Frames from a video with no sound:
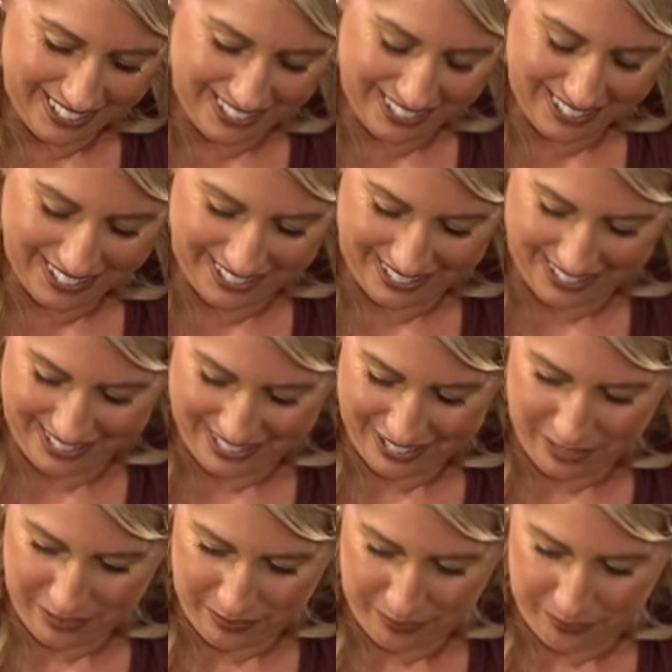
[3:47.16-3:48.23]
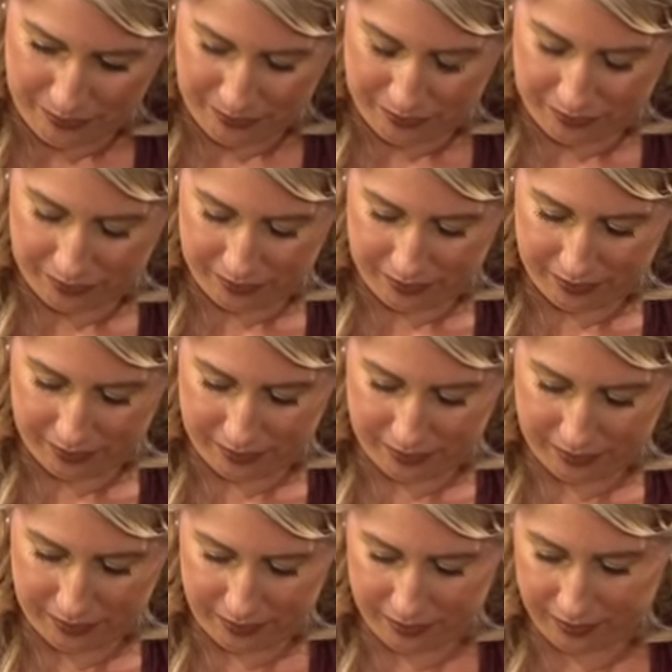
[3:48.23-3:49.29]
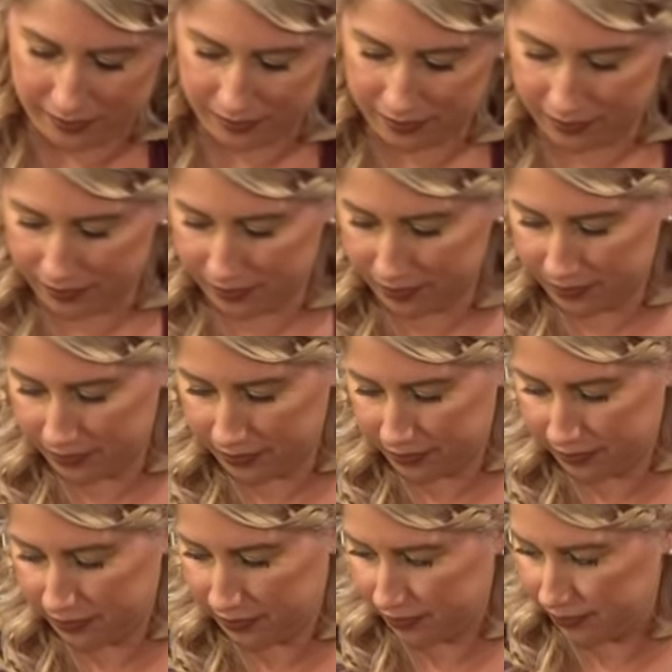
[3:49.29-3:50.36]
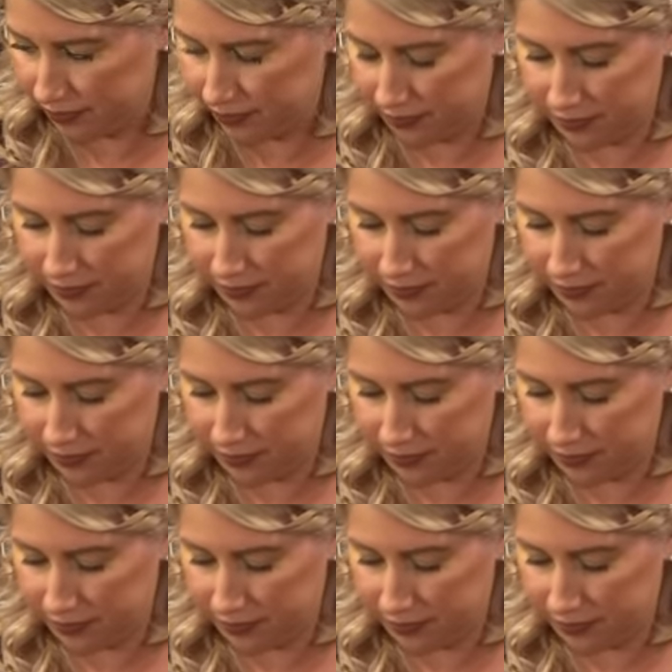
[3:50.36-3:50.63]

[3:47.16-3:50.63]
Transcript: No words are spoken by the person on screen.